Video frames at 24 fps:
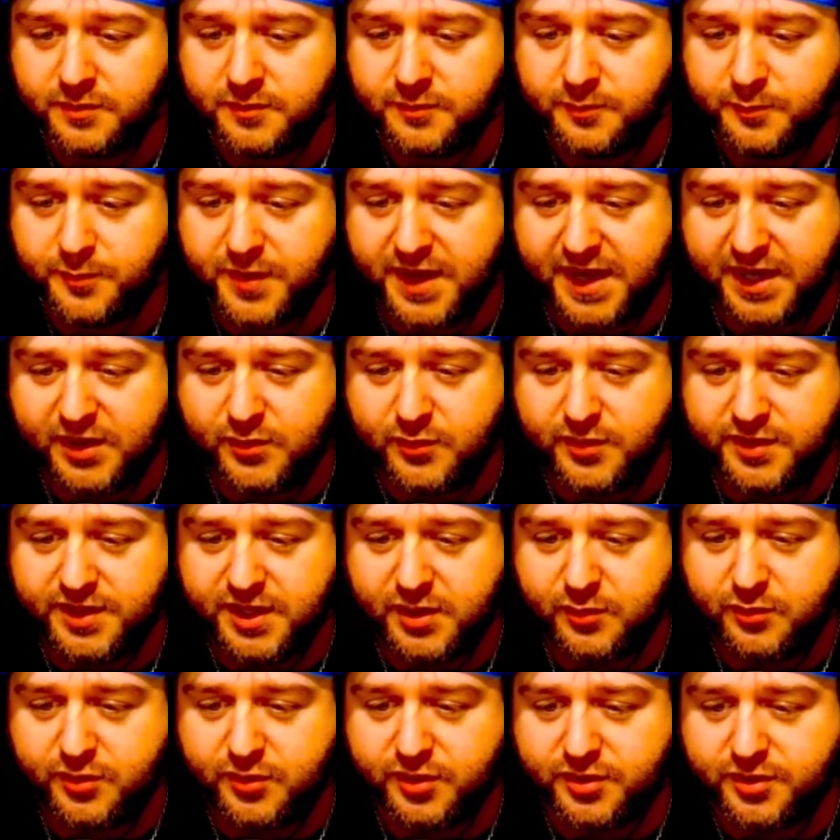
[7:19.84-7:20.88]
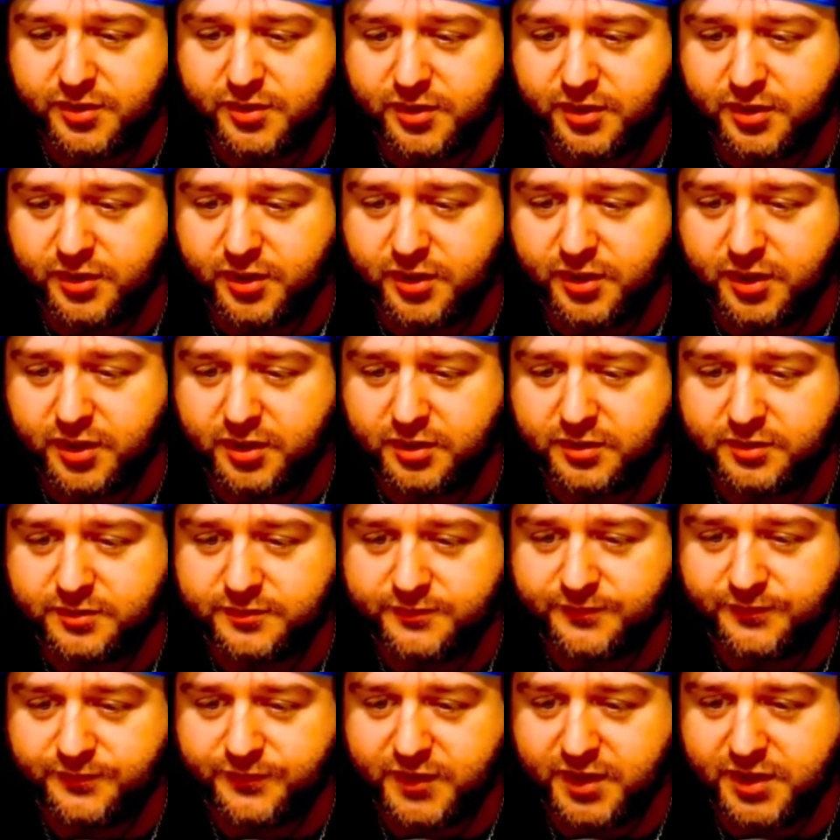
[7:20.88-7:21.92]
Back when they were good,
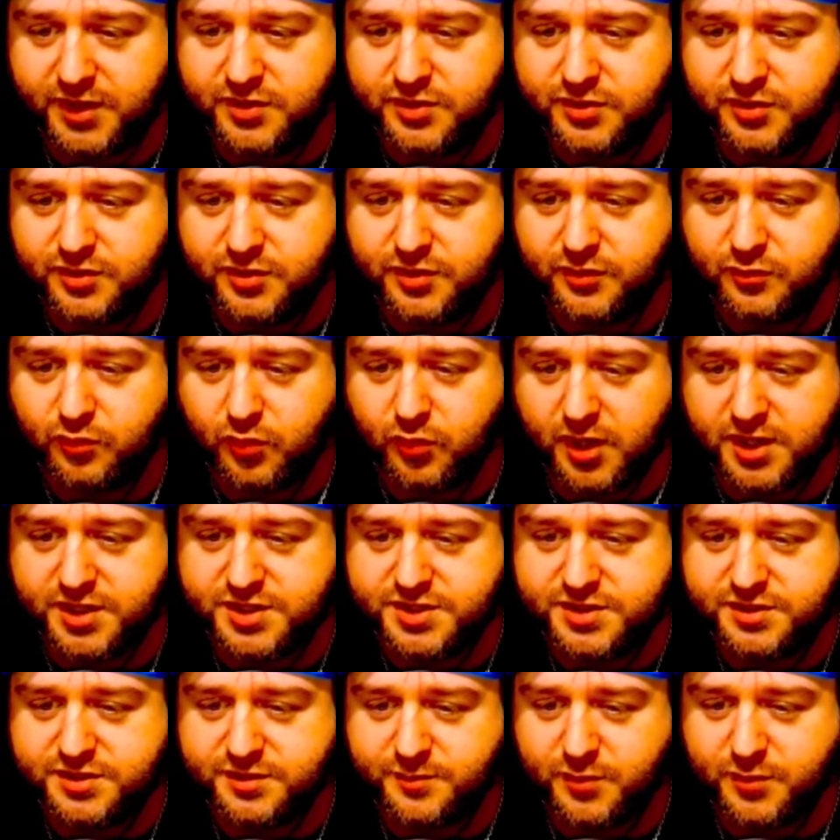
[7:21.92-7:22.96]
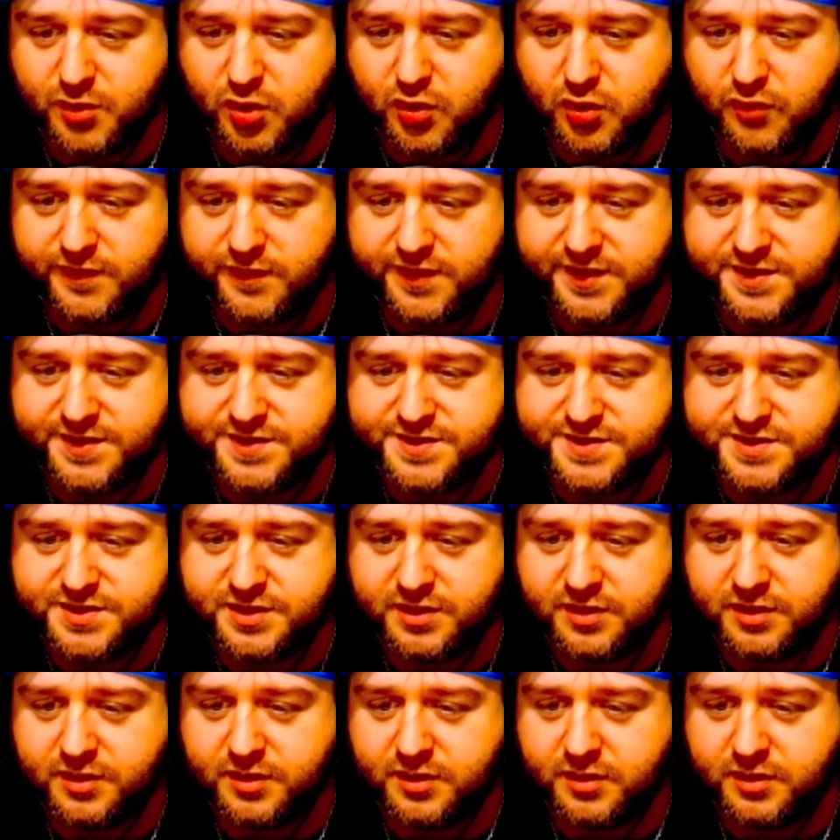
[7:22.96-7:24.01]
and you could watch the movies,
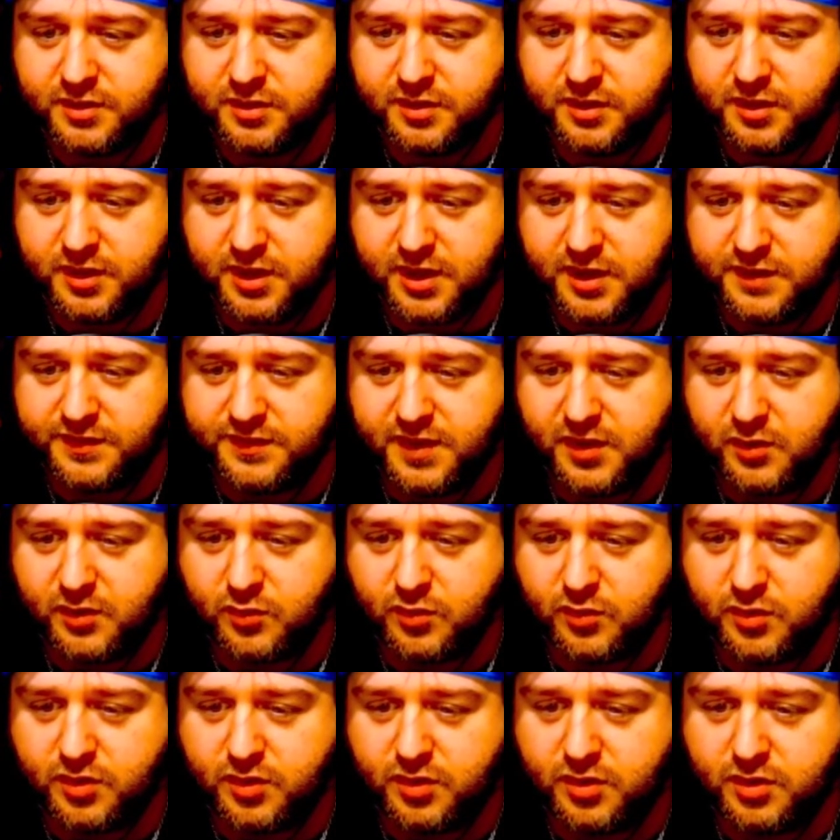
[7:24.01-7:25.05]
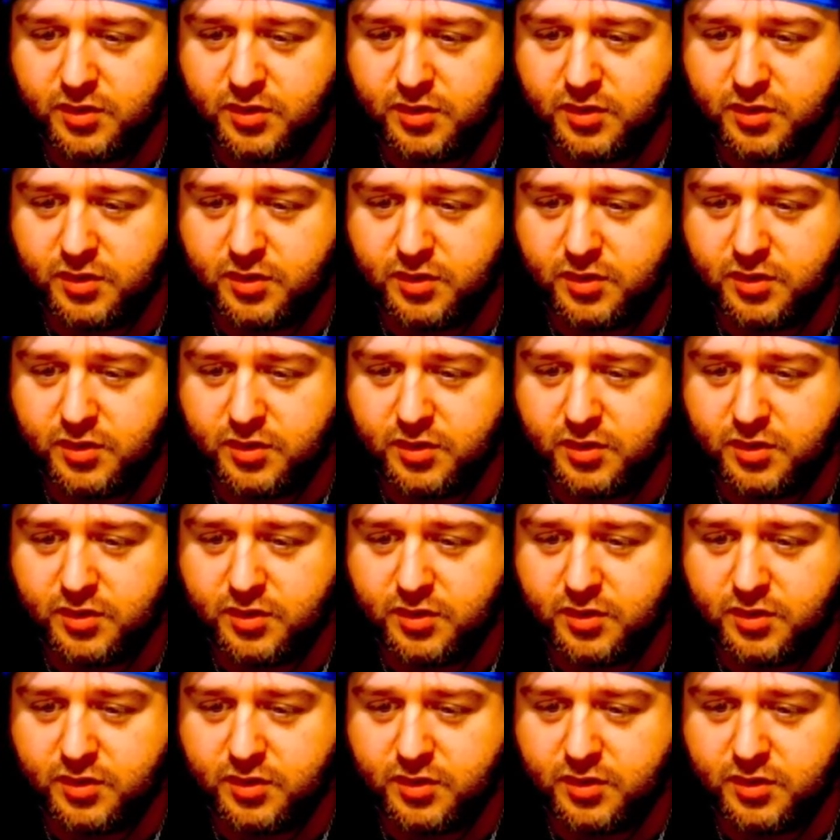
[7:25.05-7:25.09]
and they were...